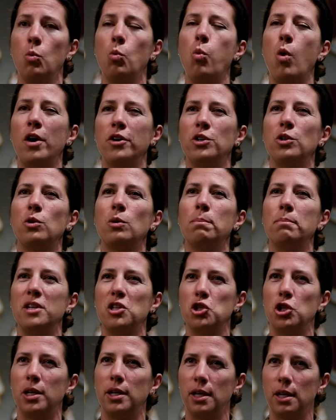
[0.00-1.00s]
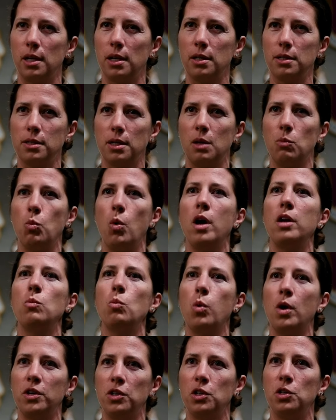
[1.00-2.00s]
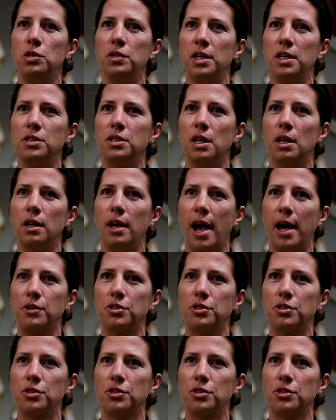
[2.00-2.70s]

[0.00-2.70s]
what your mission is and what, what you need to